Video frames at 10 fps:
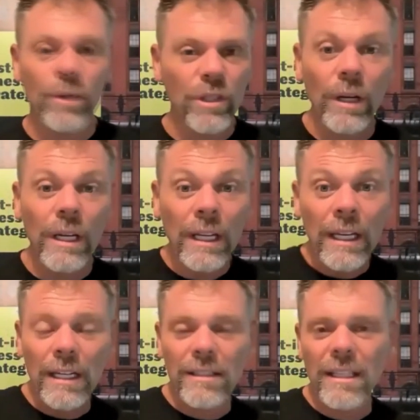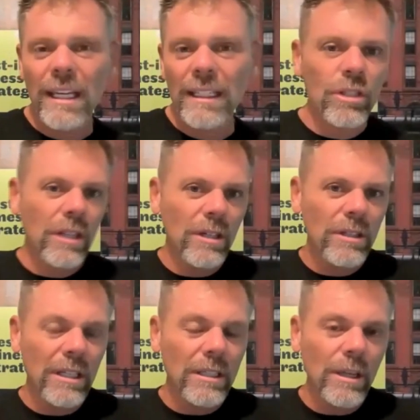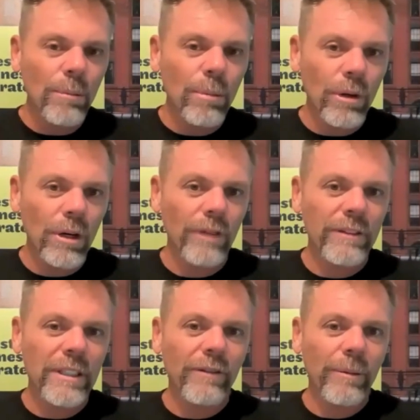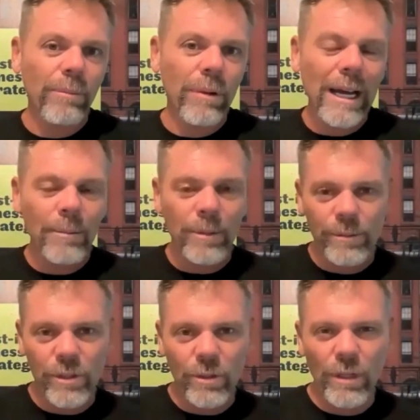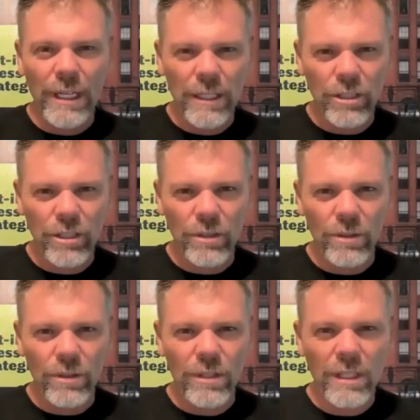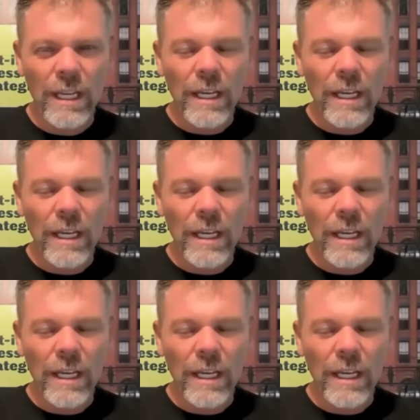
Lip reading: So it's like there's a number of different problems or issues.